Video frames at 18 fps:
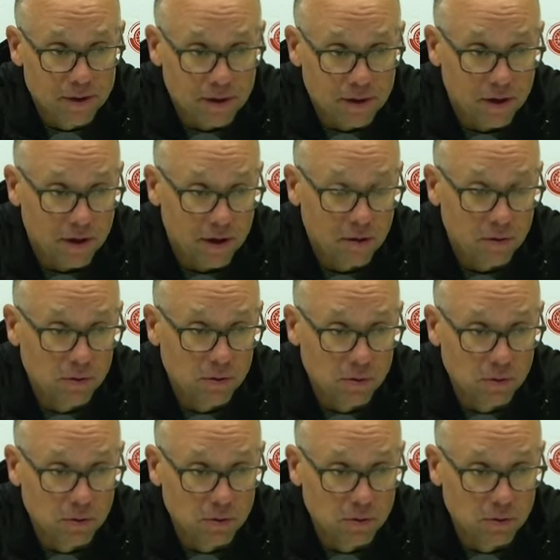kid
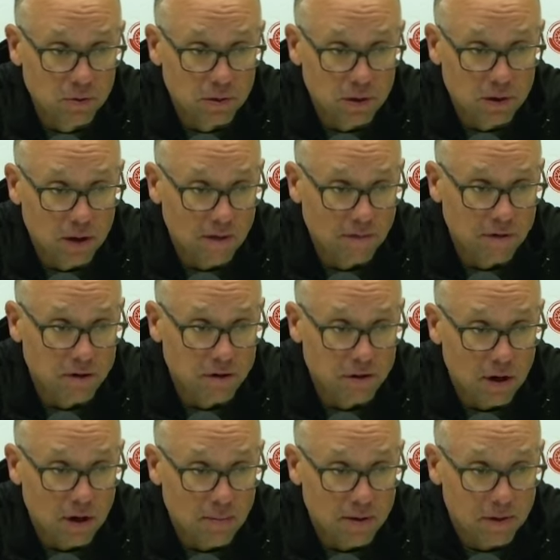who would love a
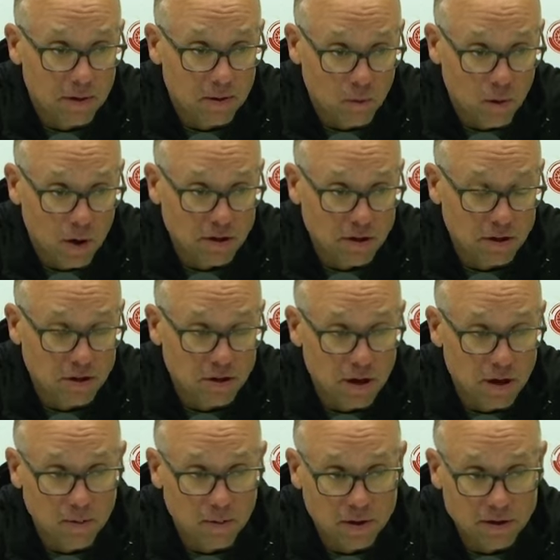job and wants a
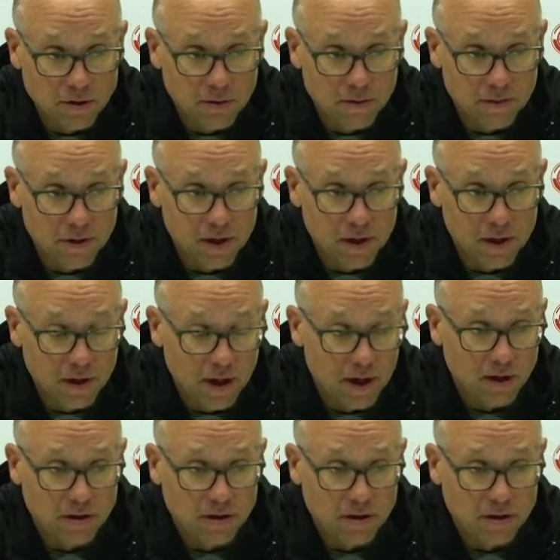job, wants to do everything he can.